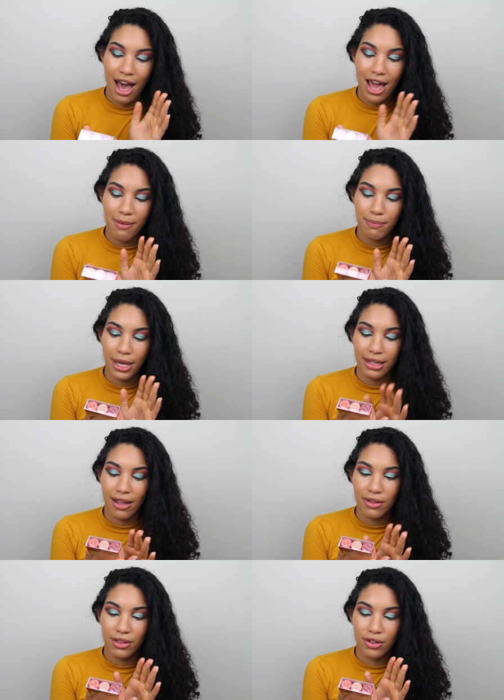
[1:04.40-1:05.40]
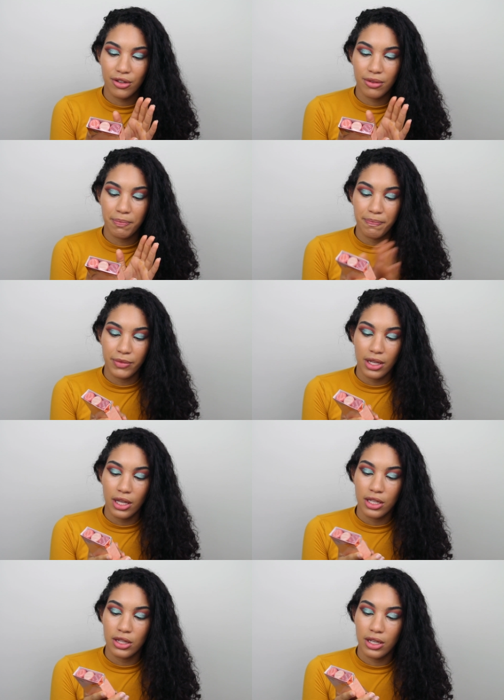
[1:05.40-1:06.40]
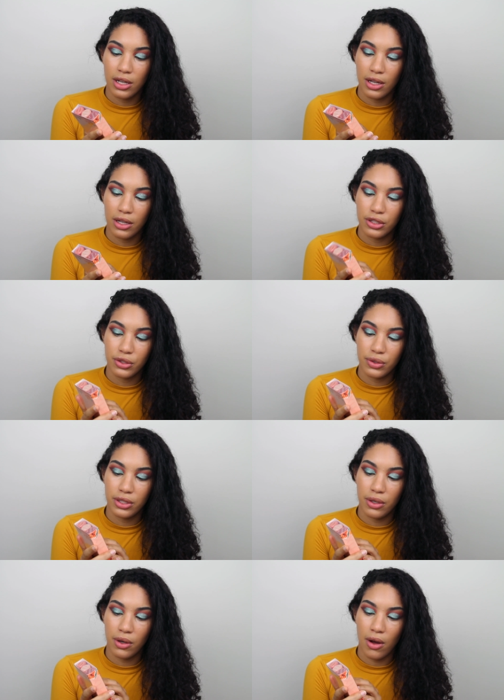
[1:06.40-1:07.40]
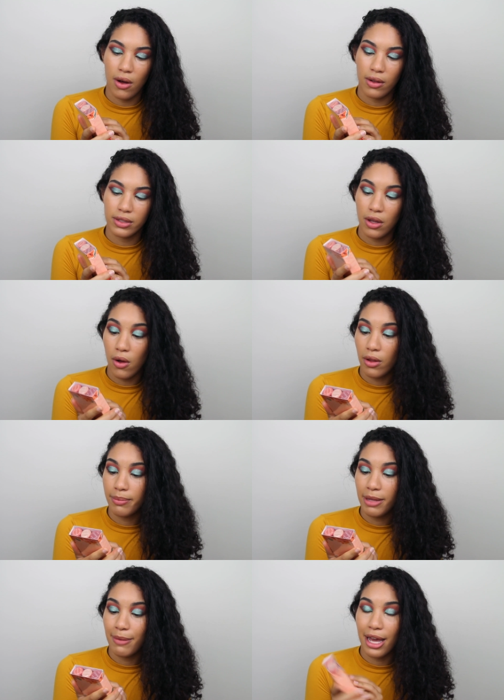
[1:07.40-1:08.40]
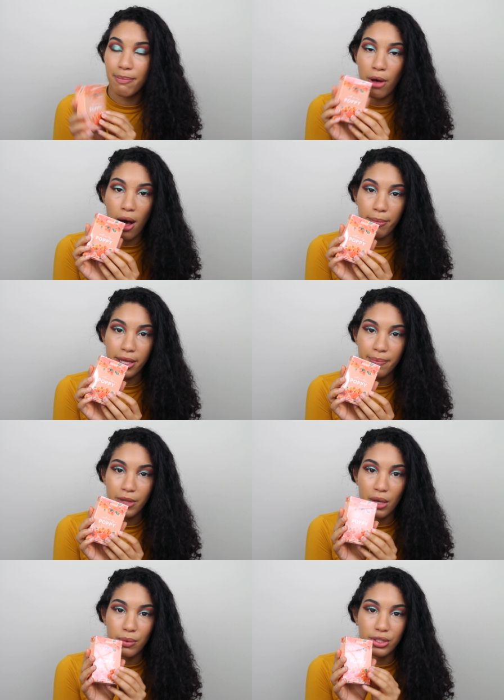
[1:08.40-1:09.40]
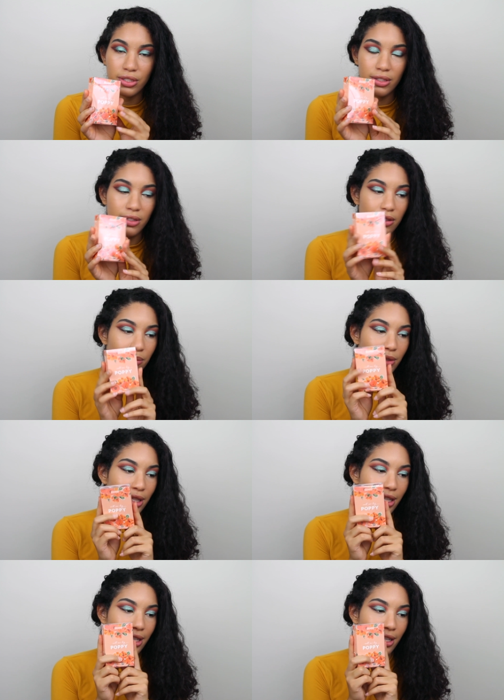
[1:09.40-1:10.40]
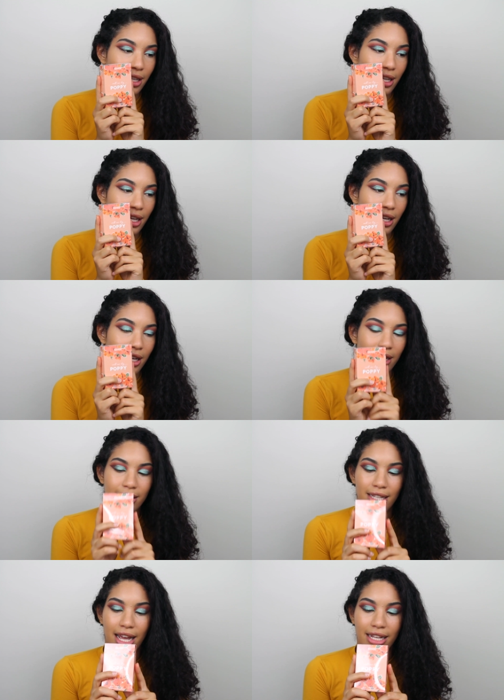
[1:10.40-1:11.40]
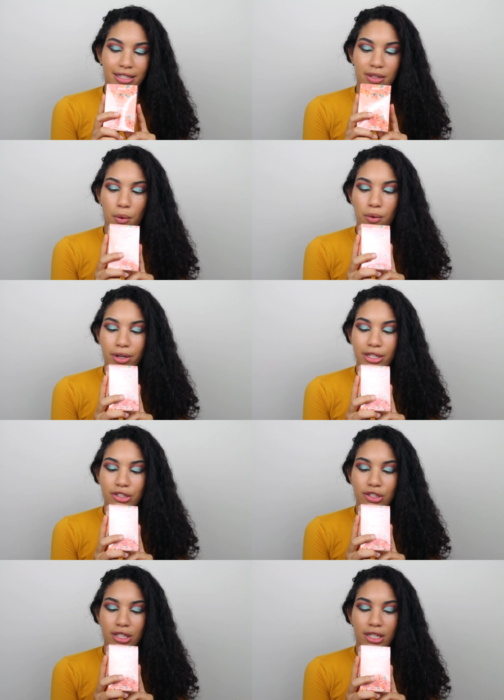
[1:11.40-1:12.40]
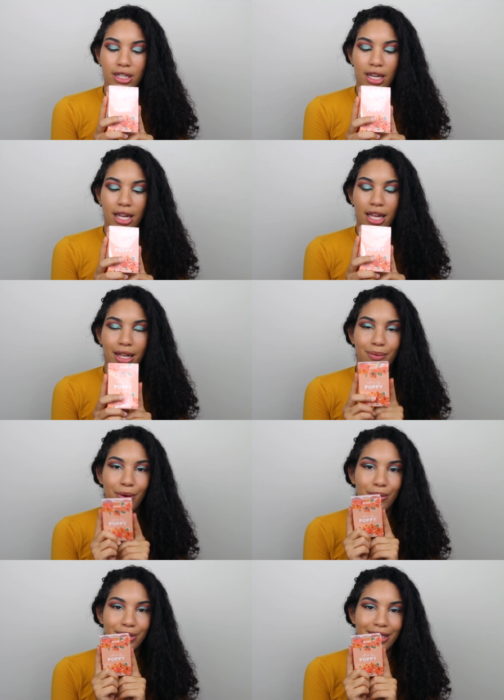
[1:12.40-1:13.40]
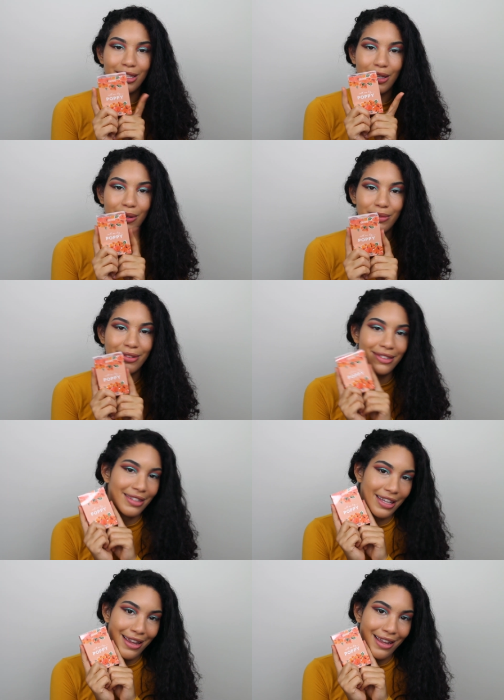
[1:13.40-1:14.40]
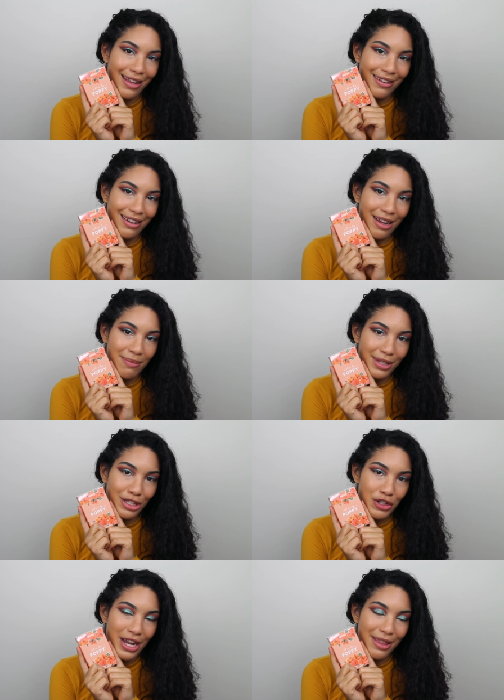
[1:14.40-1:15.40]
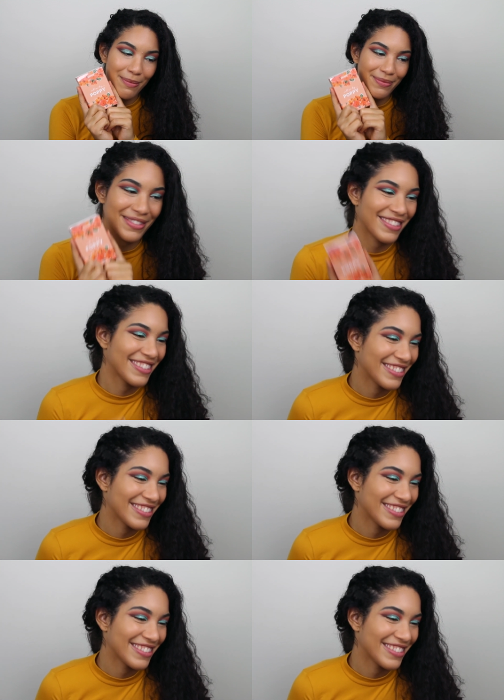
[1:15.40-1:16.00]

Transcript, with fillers: I picked out the trio called Call Me by Poppy, which is this really nice orangey and rosy tones, and I'm gonna try them.